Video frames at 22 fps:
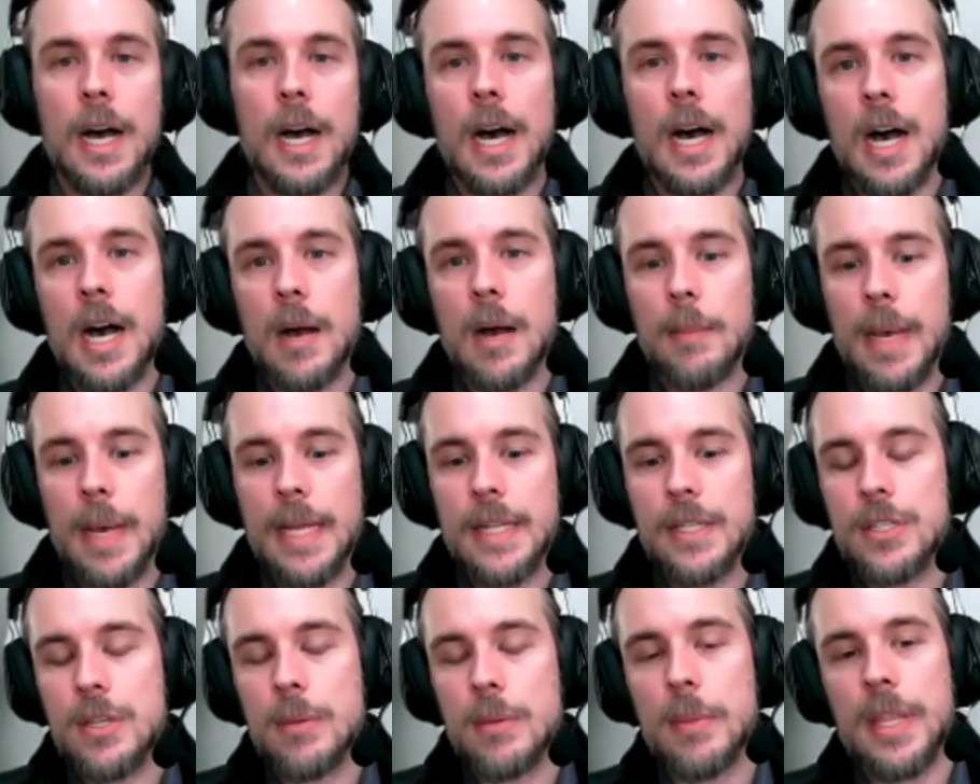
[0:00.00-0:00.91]

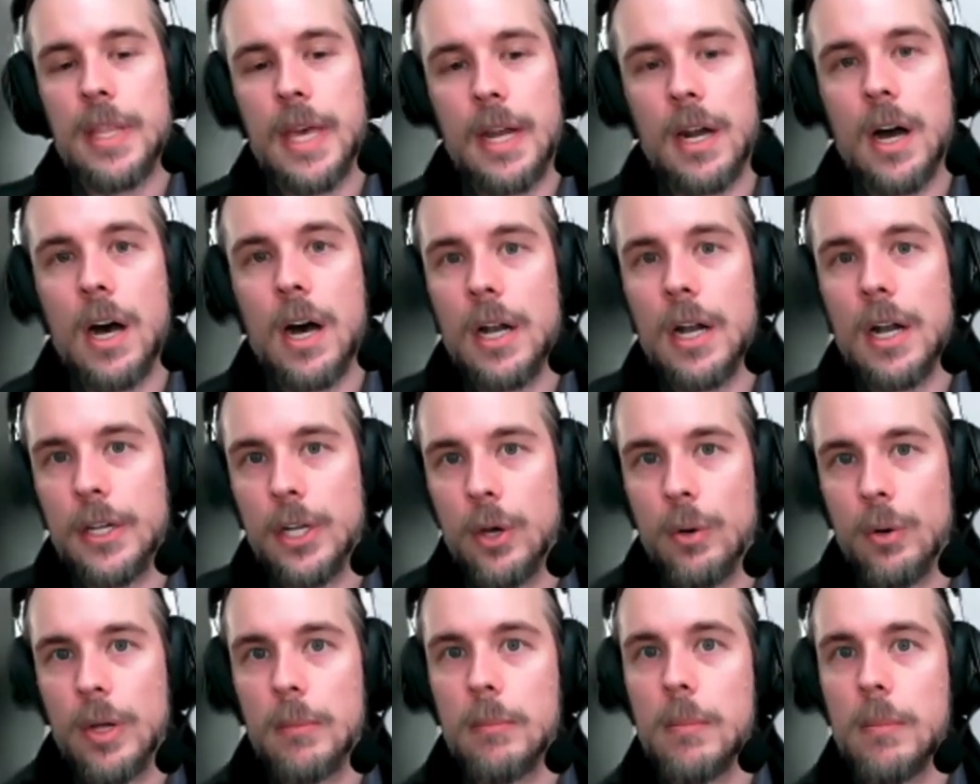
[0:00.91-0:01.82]
And some of that
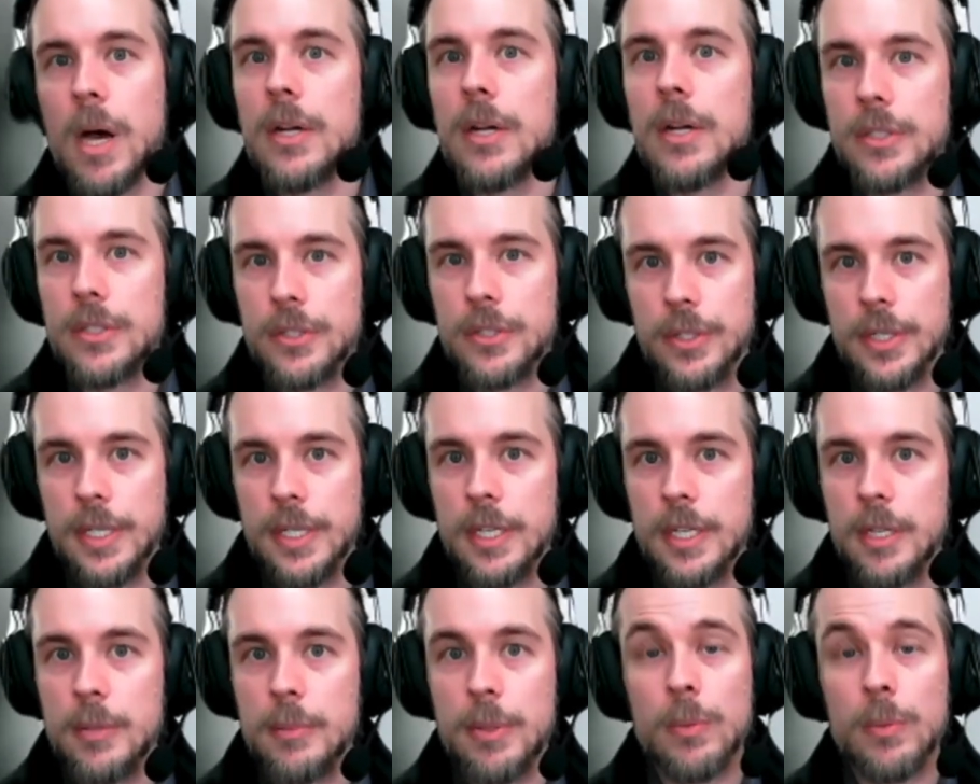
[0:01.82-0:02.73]
ongoing
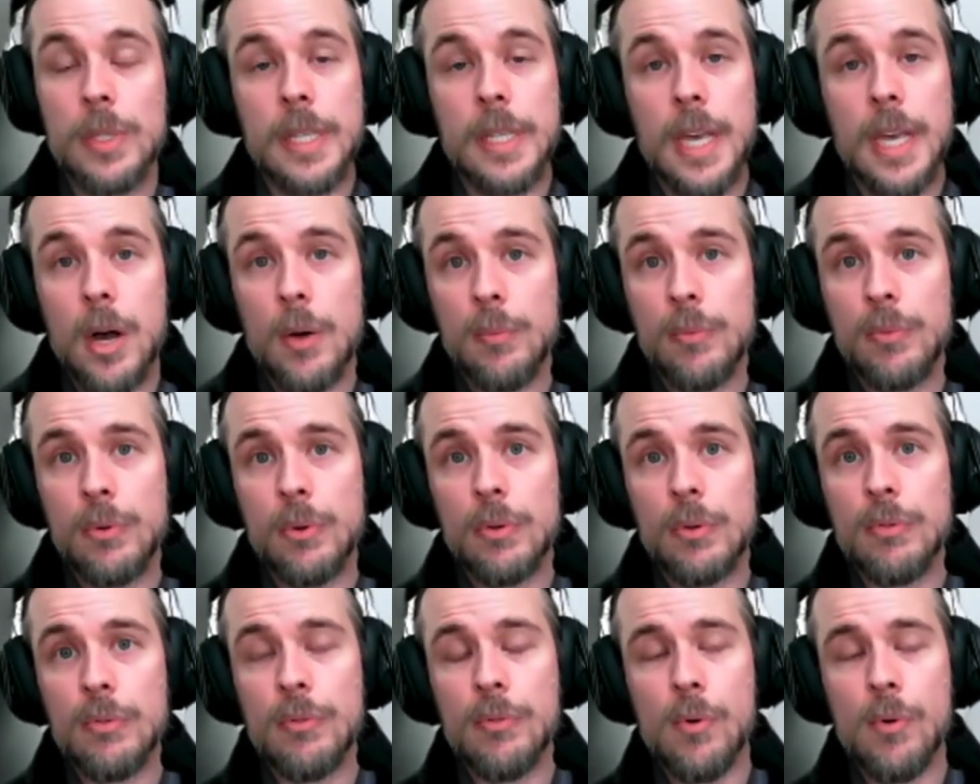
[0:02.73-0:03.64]
monitoring could be really
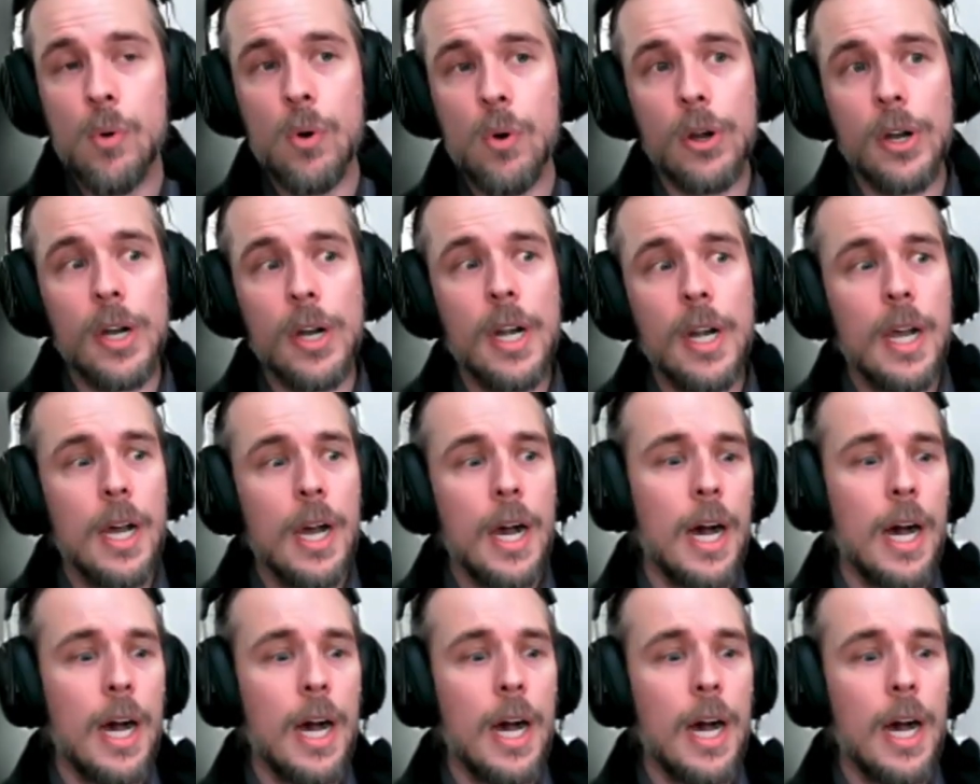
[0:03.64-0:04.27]
helpful for,